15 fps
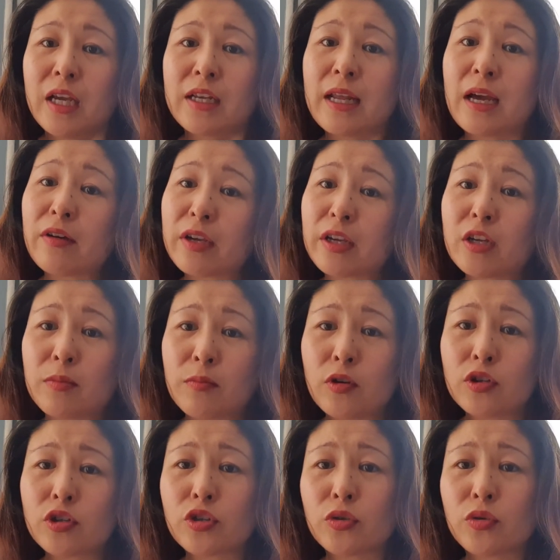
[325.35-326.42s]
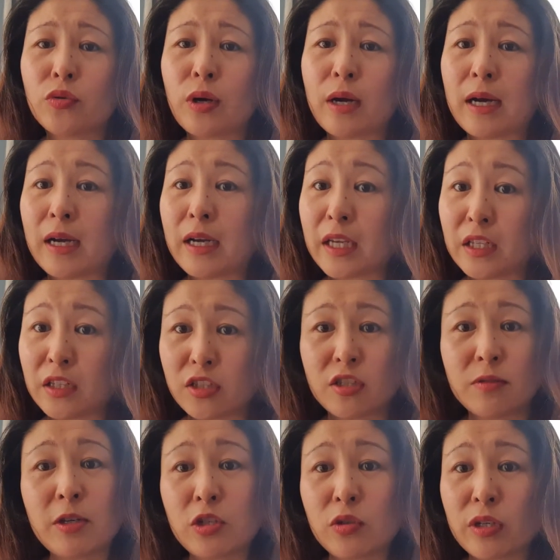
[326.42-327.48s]
Now in commercial uh,
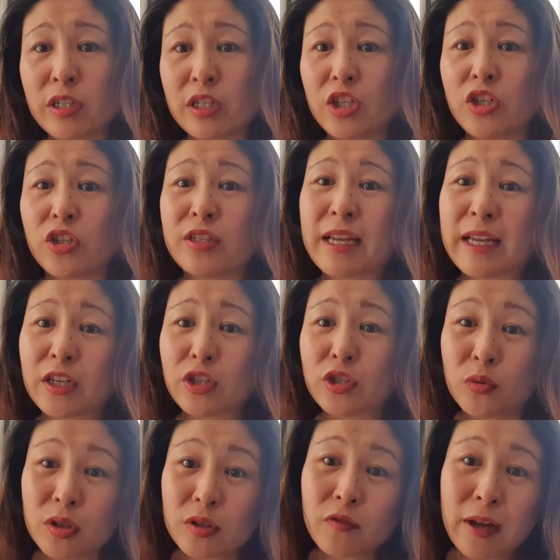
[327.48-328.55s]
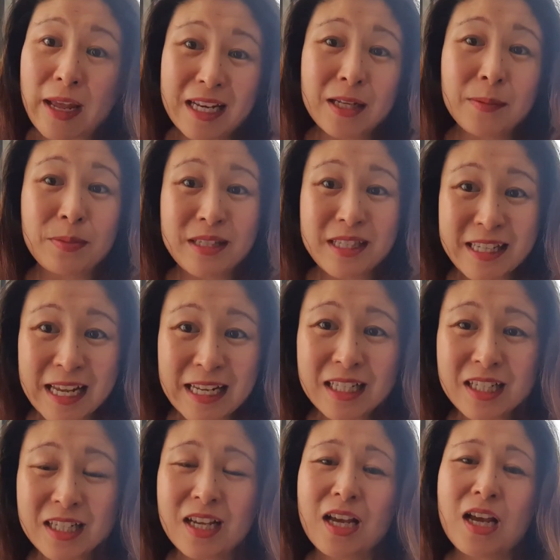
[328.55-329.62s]
special conditions they can do it for
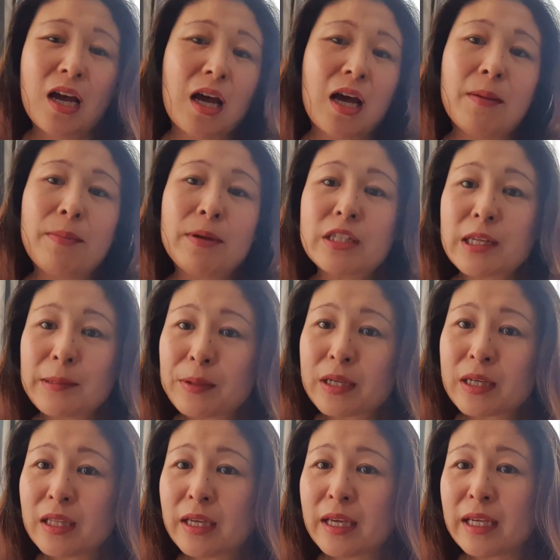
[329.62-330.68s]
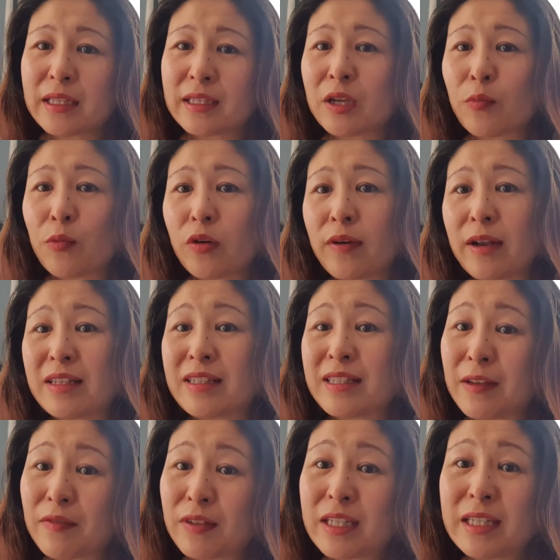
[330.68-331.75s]
80% uh, but typically it's somewhere around
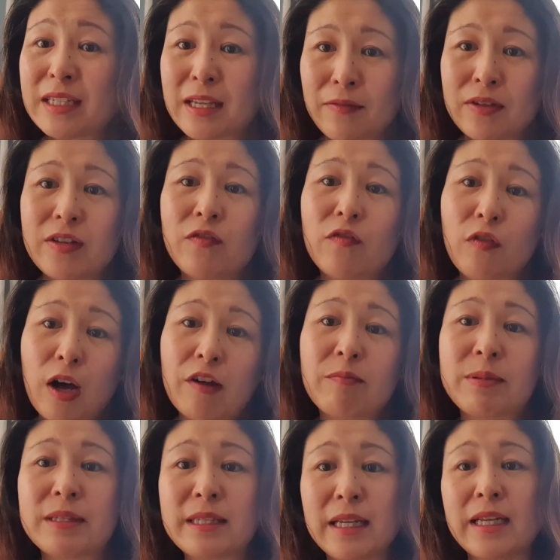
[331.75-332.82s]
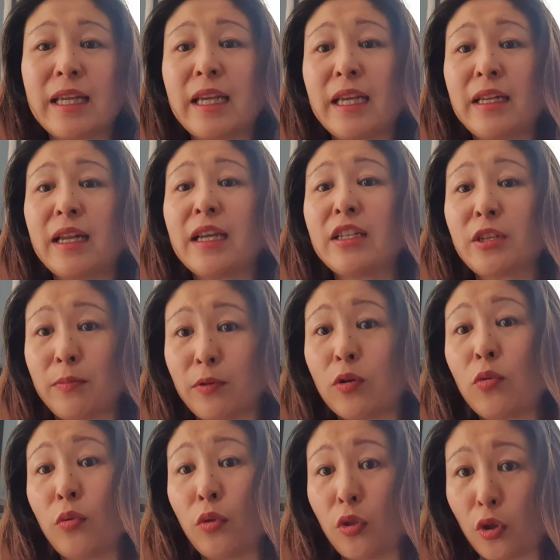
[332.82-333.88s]
70-75% in a
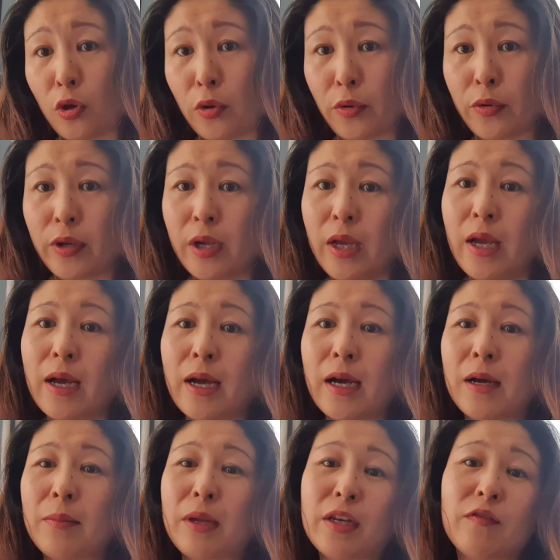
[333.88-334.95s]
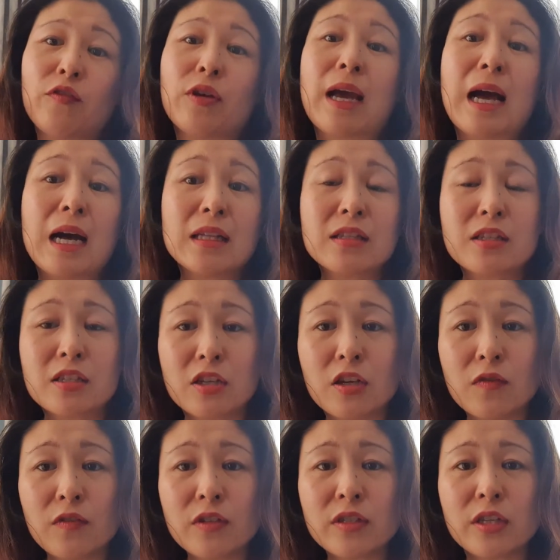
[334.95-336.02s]
typical loan um, and if you can't
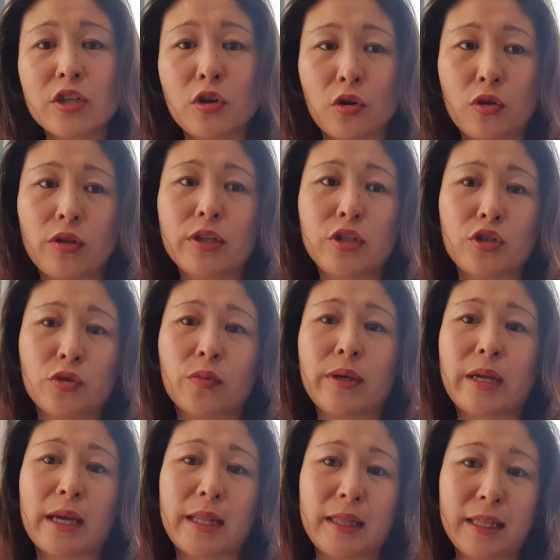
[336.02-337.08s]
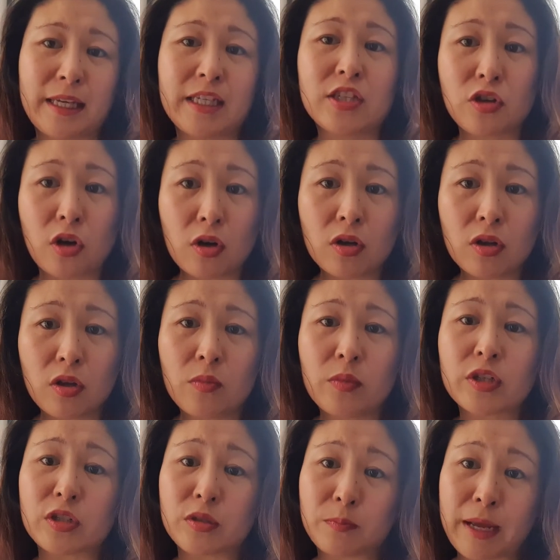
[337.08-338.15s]
service and you're only doing a lease doc loan
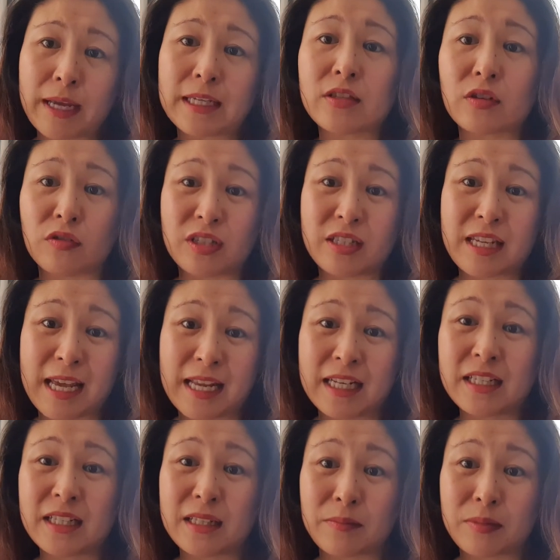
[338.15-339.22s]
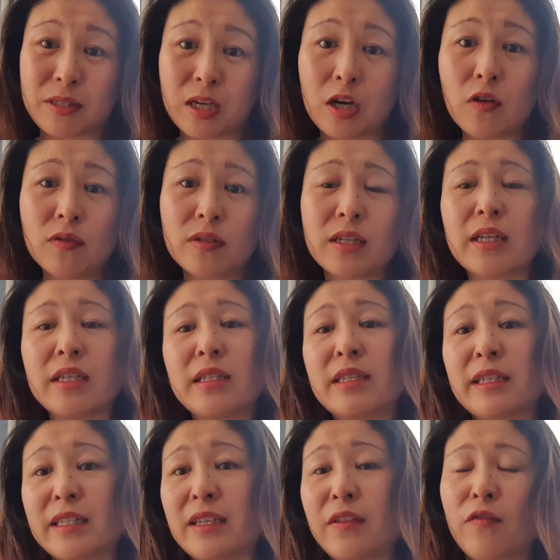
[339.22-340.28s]
which is based on the tenant themselves then it's
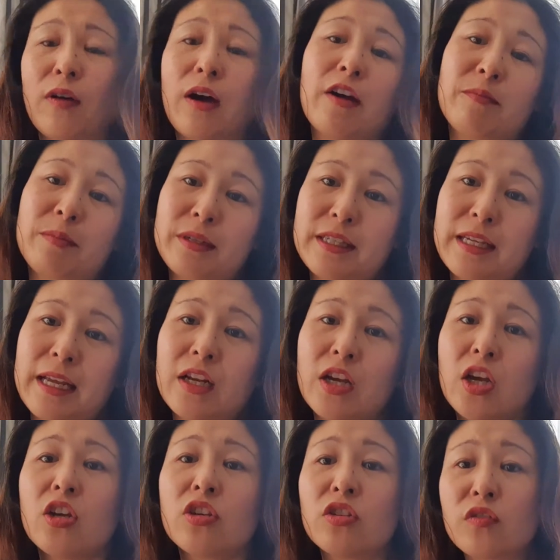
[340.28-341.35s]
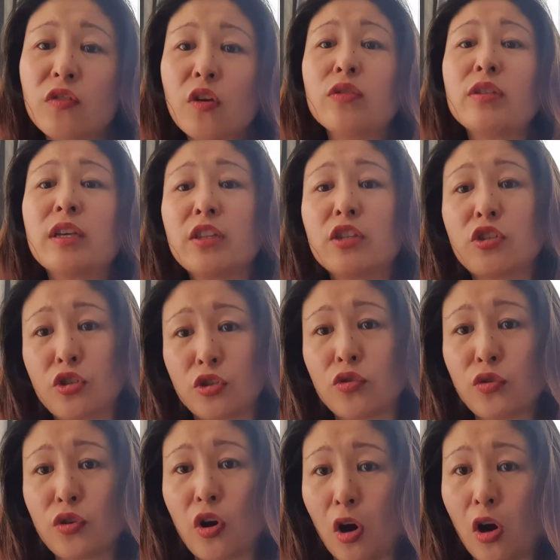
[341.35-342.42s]
65%. So those are the
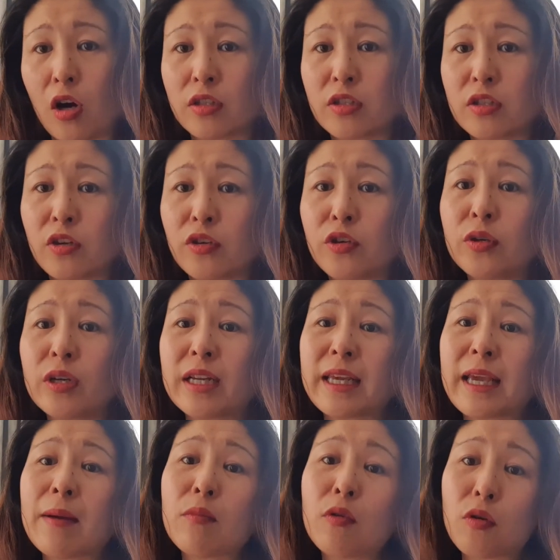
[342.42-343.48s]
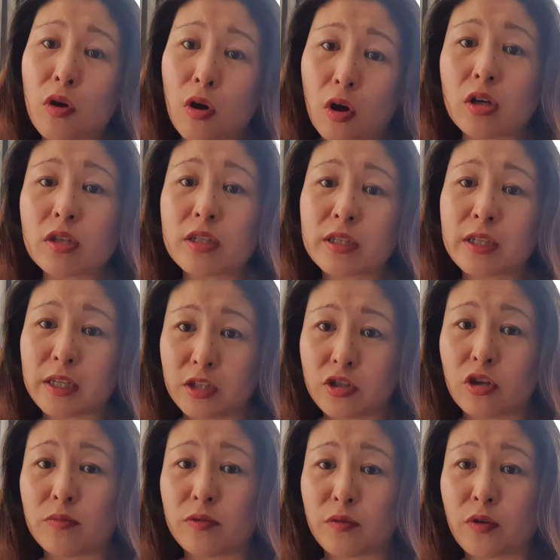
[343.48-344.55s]
two costs. So you're going to get more costs in
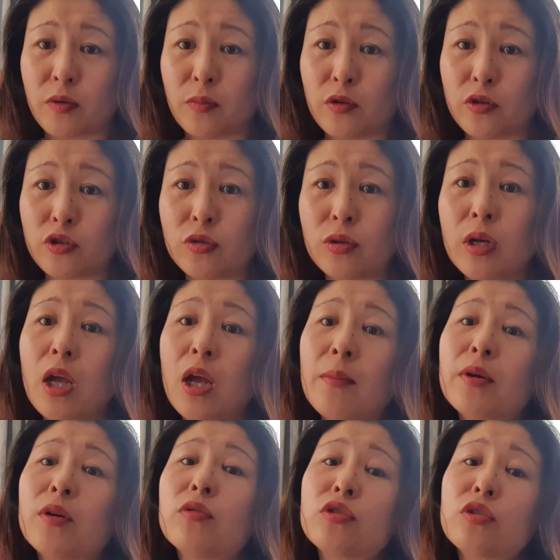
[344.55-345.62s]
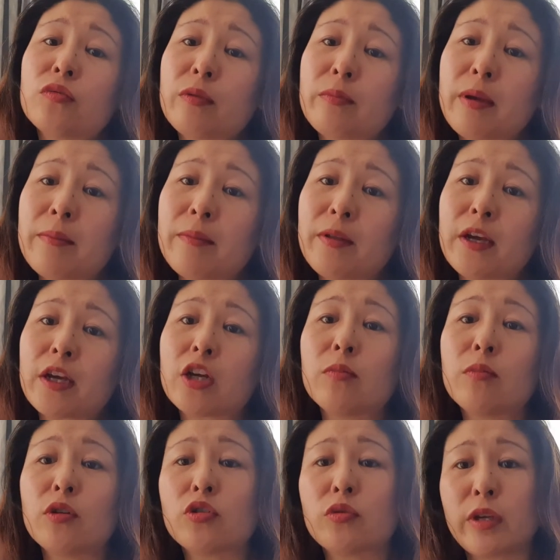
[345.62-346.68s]
terms of commercial but also remember that
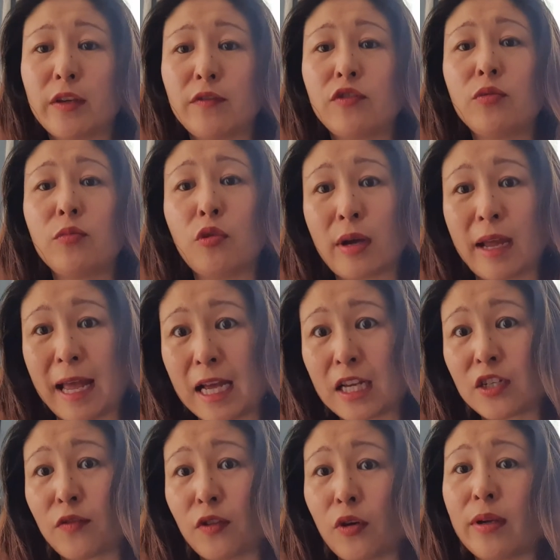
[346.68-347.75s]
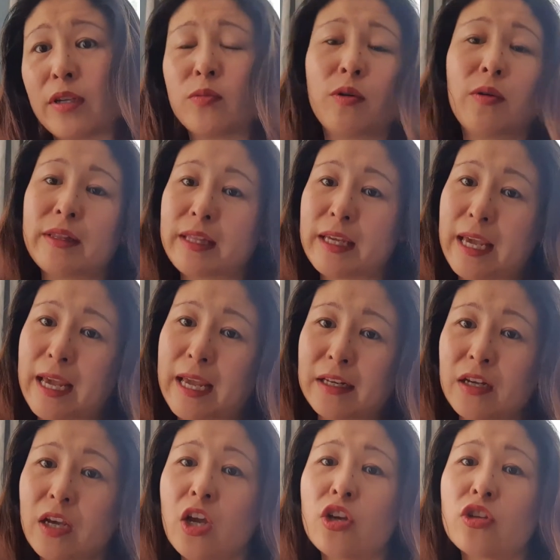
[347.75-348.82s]
commercial gives you more cash flow as well at the end.